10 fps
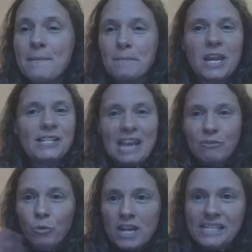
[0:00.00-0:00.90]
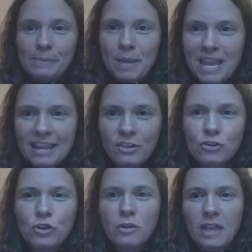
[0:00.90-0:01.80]
Because if we're speaking the
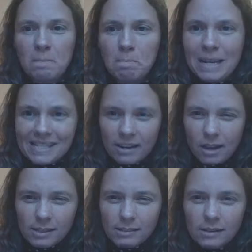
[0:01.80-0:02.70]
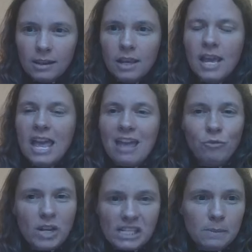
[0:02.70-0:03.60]
truth in bitterness,
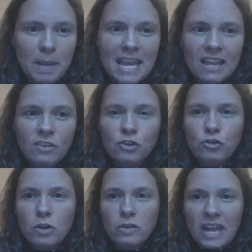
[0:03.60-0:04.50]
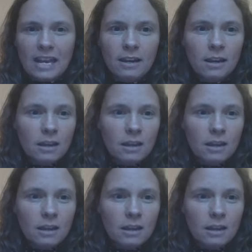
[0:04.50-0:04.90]
if we're speaking the truth in